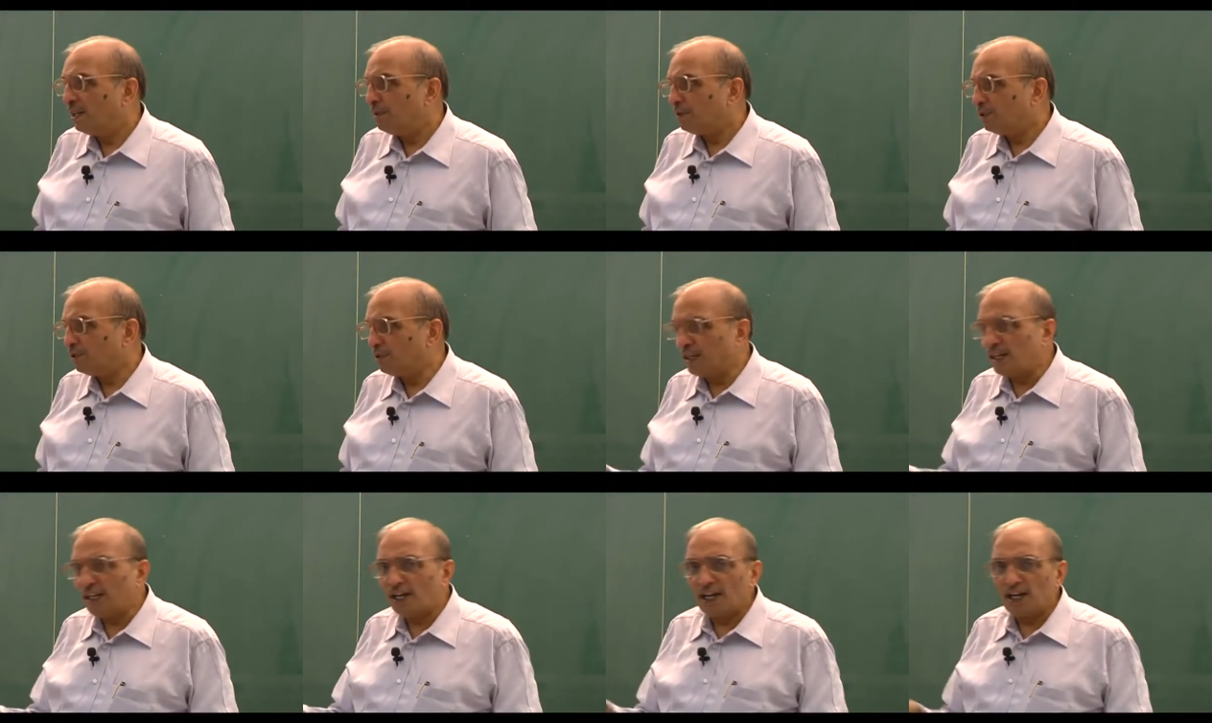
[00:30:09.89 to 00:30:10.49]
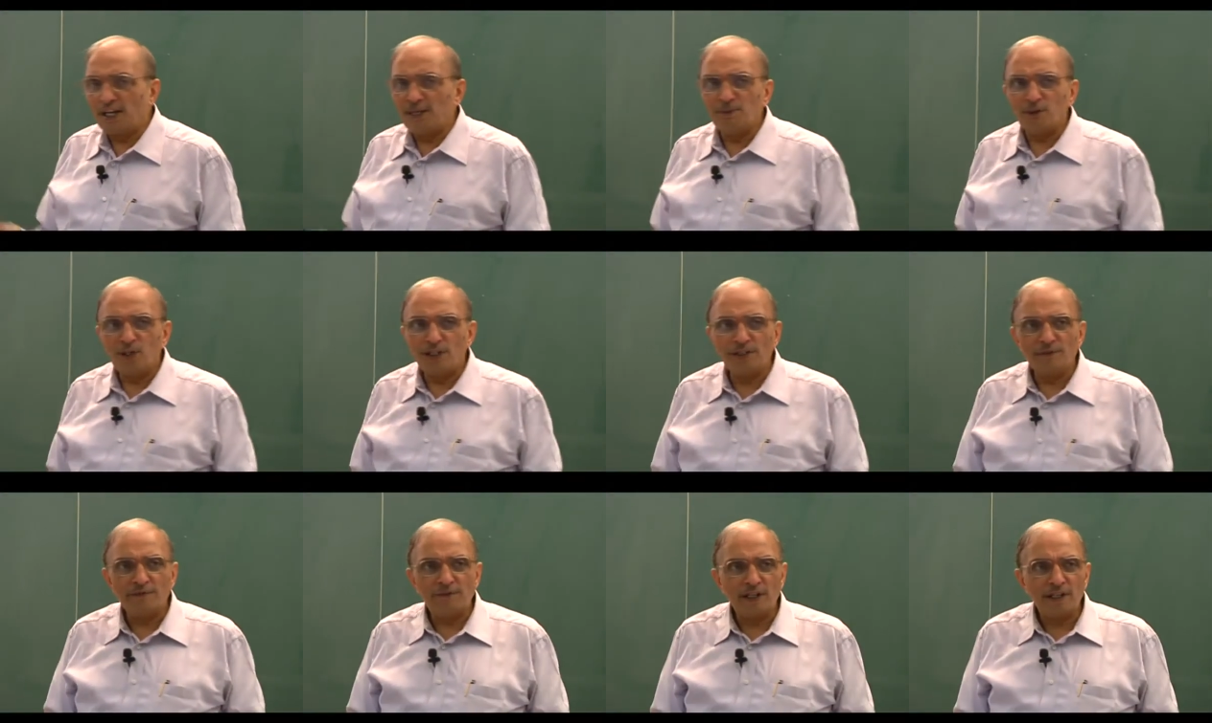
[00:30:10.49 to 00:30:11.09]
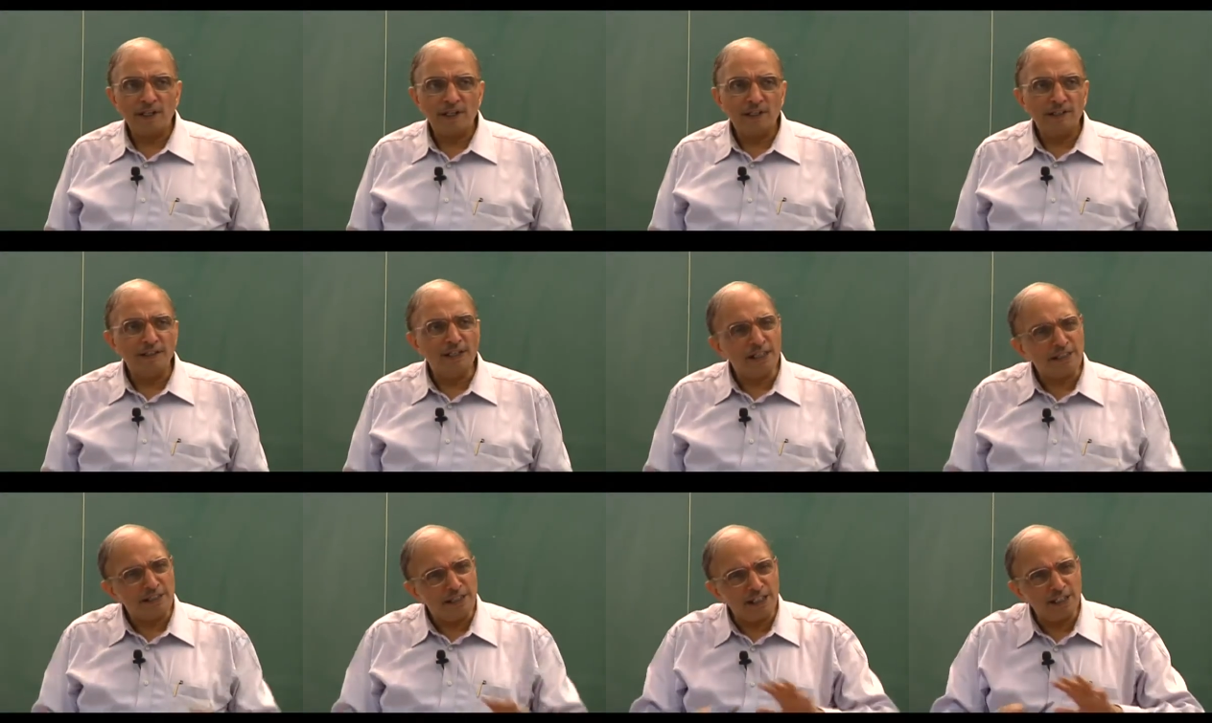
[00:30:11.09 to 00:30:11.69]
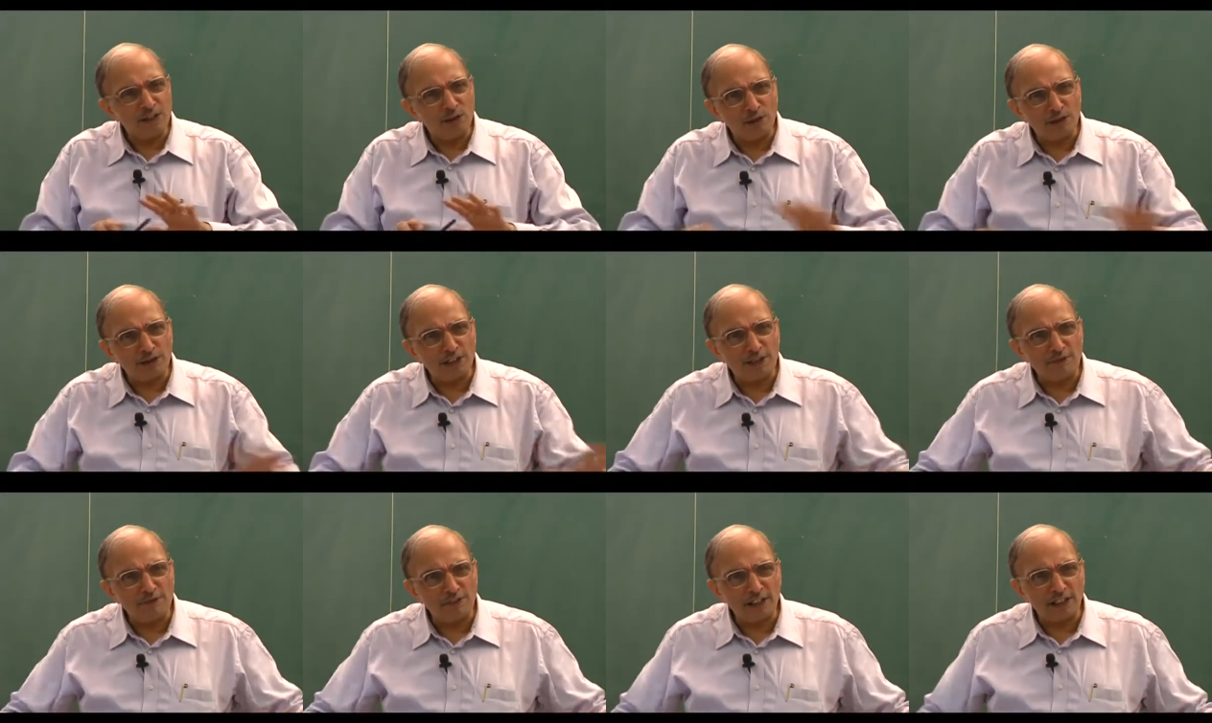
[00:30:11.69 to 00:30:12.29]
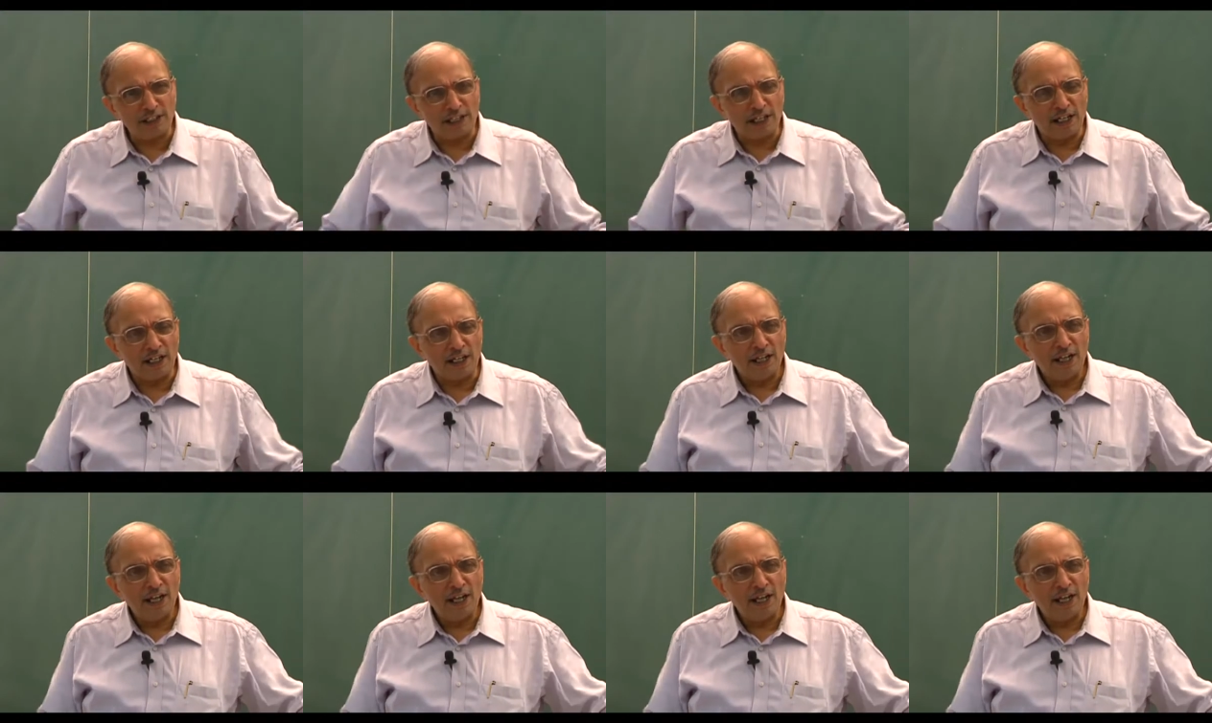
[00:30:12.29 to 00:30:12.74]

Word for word: We had an early morning flight. Nothing, no traffic there.